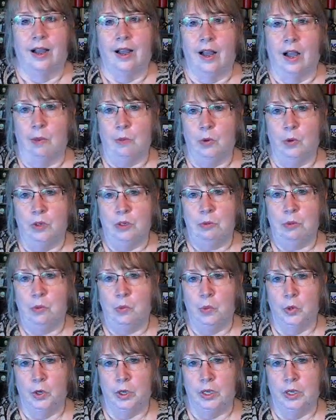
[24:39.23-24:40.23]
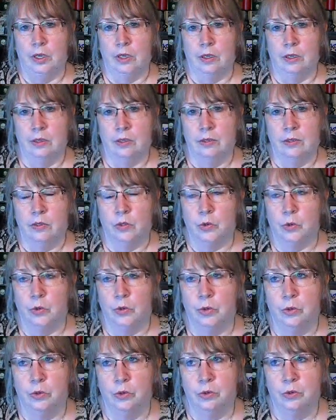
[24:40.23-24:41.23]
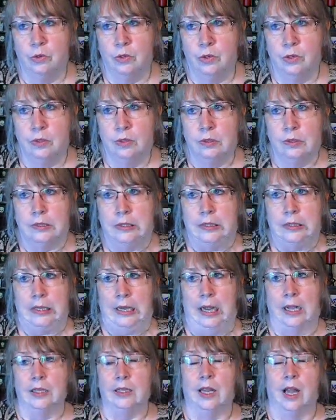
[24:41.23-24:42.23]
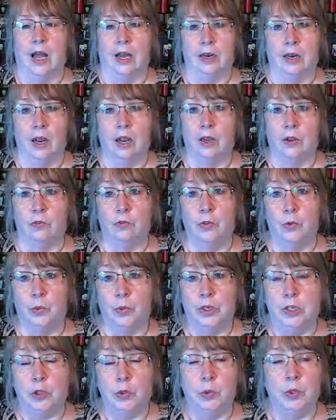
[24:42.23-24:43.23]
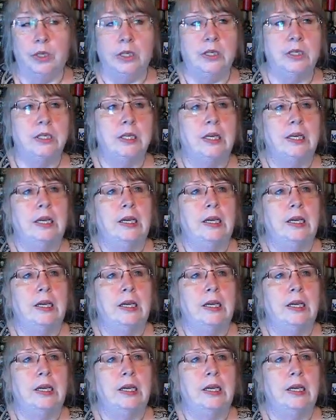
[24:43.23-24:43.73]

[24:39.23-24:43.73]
I'm going to be working through a lot of the retreat.